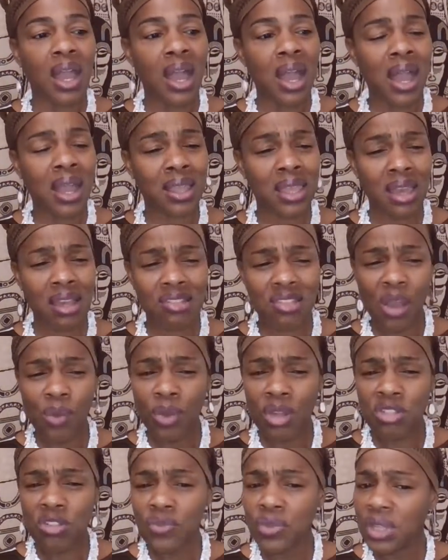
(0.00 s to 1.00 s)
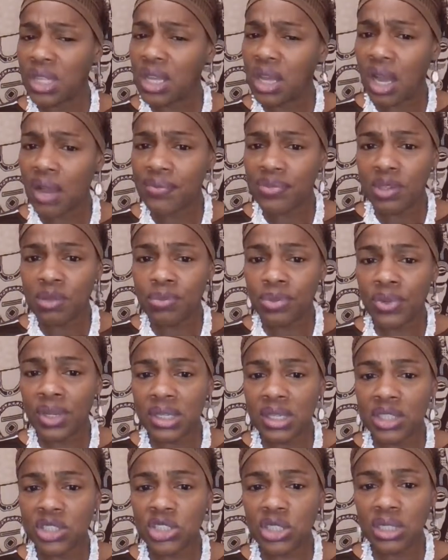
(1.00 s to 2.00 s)
I guess I wasn't really comfortable
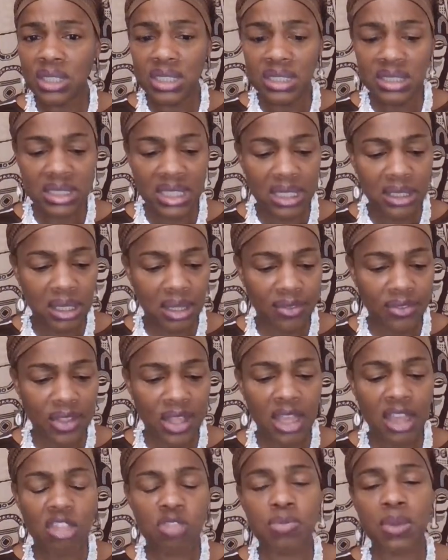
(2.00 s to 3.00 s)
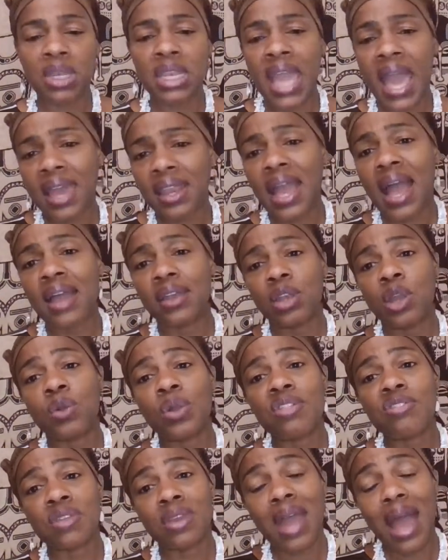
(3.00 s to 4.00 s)
initially sending things, but now that I know
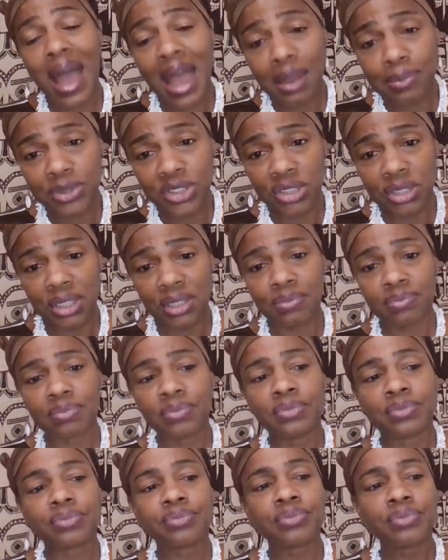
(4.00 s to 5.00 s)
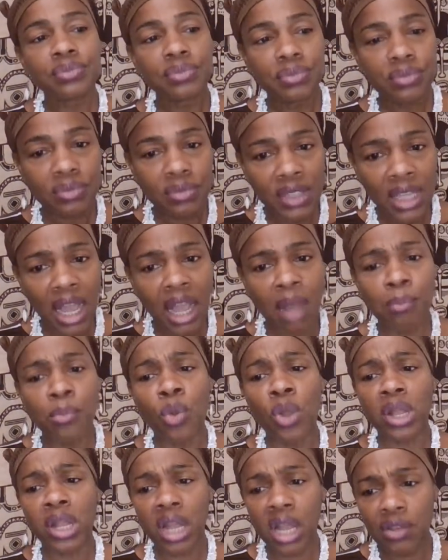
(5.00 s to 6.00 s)
it's an option, I'm
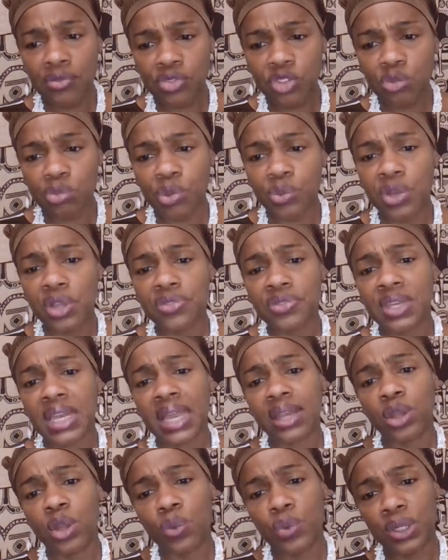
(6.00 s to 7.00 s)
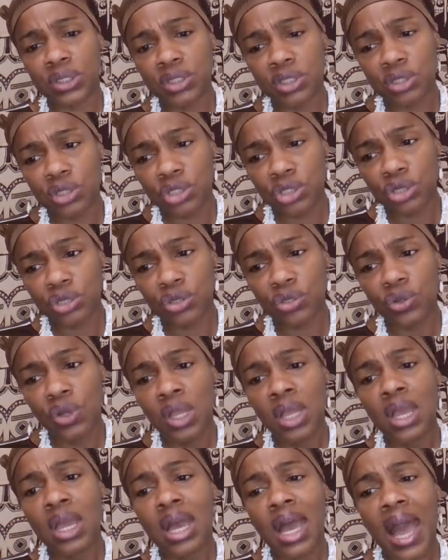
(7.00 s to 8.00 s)
more comfortable with it. I know what to do.
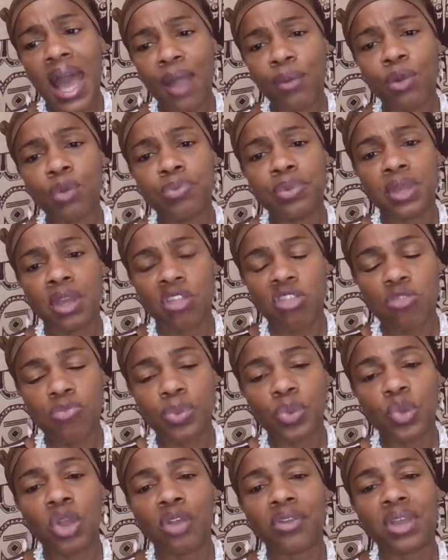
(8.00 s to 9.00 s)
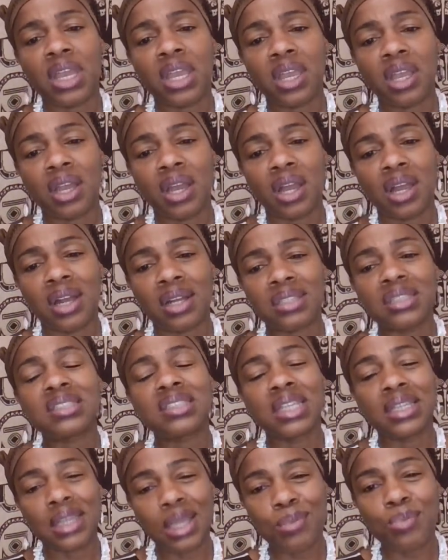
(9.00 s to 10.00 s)
I will be exploring
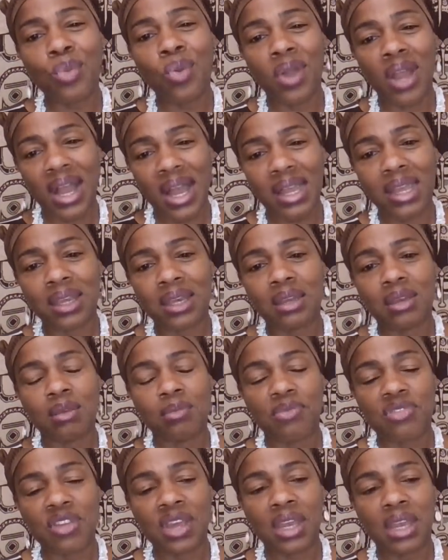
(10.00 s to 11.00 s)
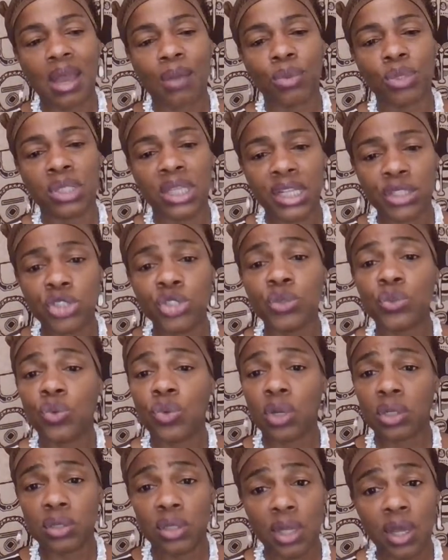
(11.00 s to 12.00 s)
sending more items, and I will let you
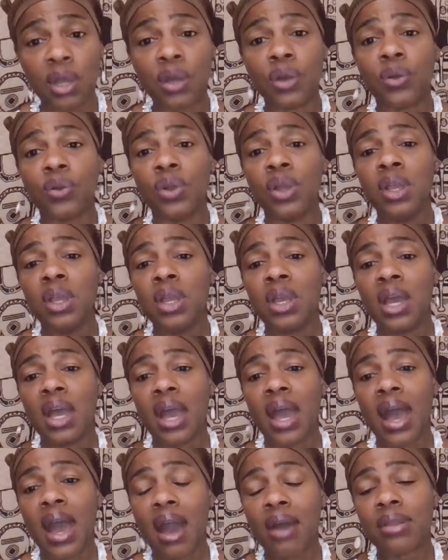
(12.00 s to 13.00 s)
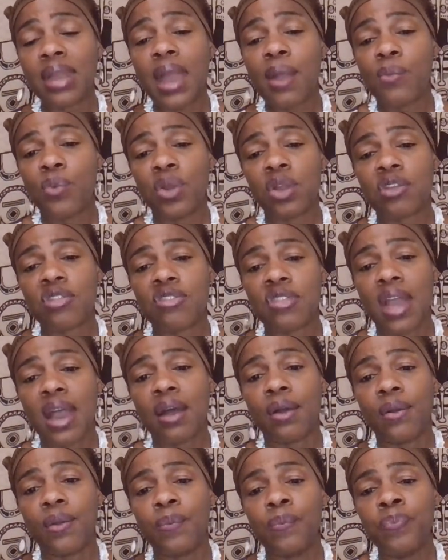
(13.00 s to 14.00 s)
all know how that works
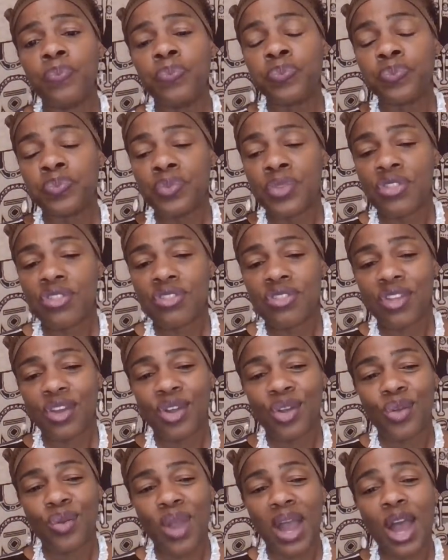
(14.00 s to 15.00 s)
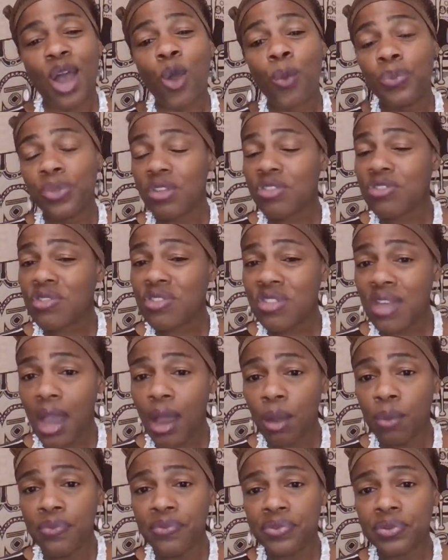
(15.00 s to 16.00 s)
out. So I hope this was
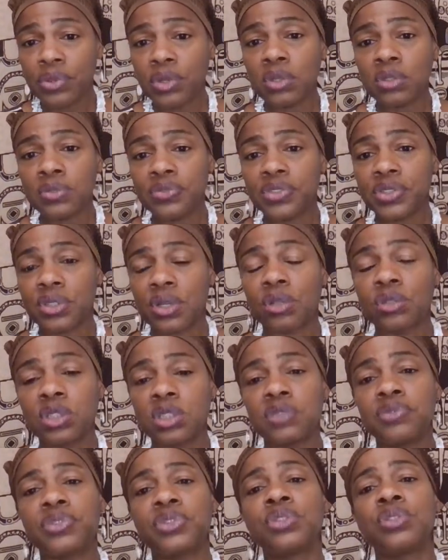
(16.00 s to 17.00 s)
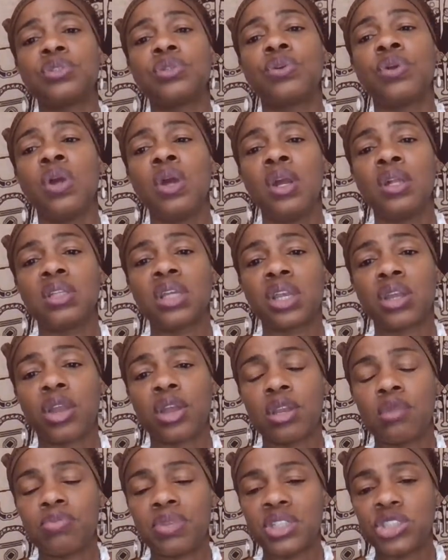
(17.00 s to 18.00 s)
helpful for those of you that are
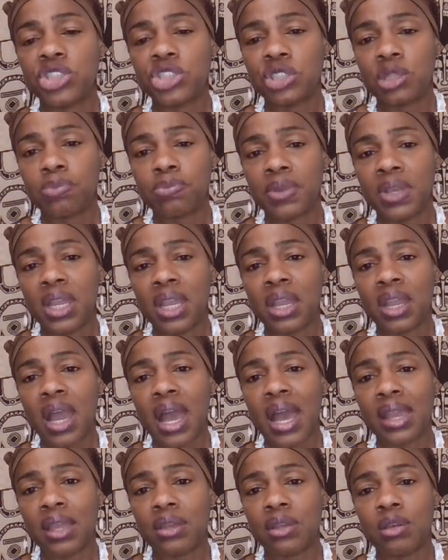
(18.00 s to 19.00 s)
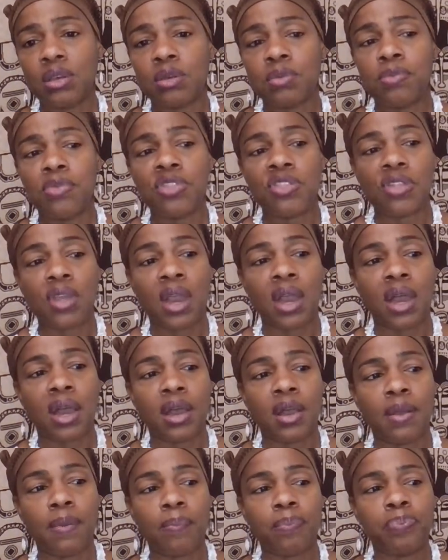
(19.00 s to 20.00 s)
going to be shipping items.
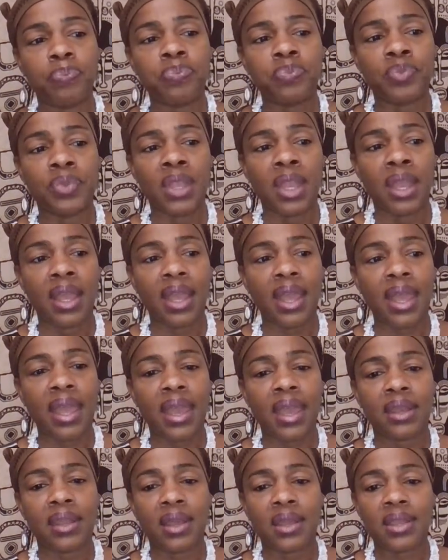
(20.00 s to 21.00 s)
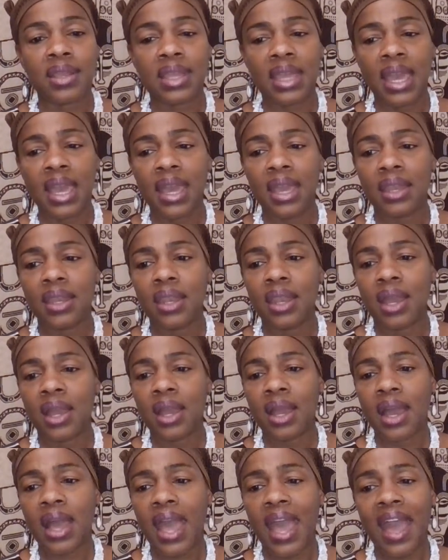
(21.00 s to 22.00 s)
And again,
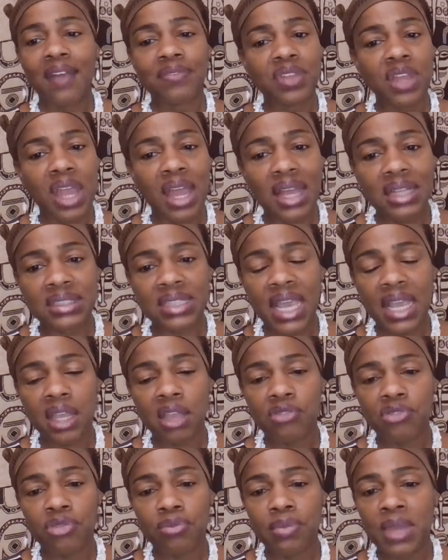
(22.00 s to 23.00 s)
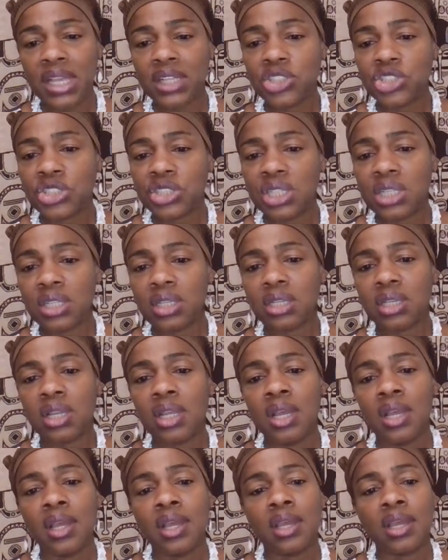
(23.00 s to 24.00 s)
I have the contact information.
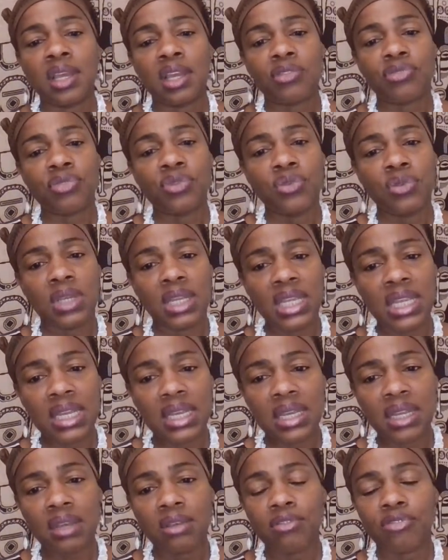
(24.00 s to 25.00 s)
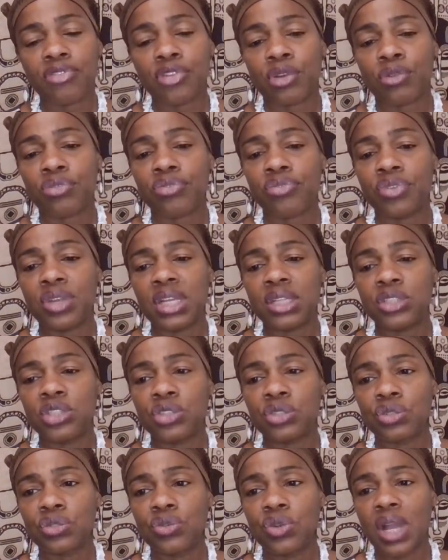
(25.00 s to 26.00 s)
If you need it, feel free
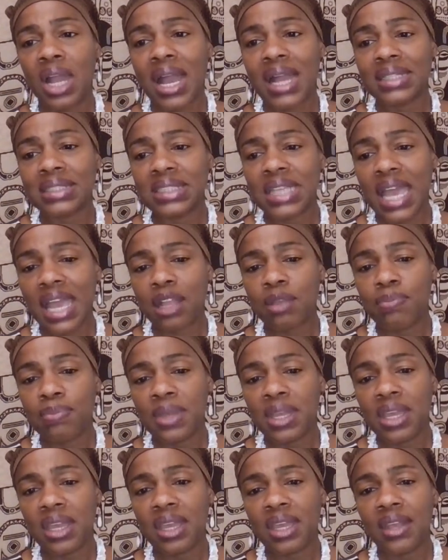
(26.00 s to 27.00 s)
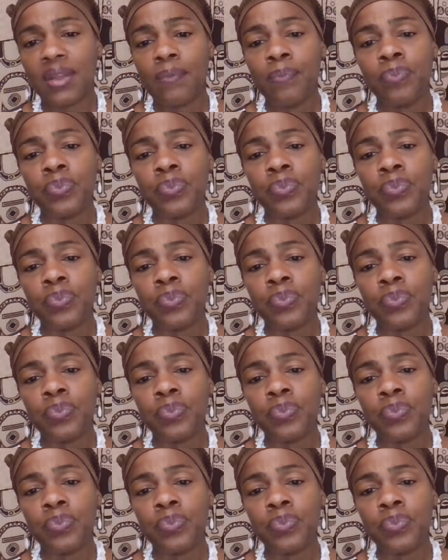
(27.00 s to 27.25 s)
to contact me.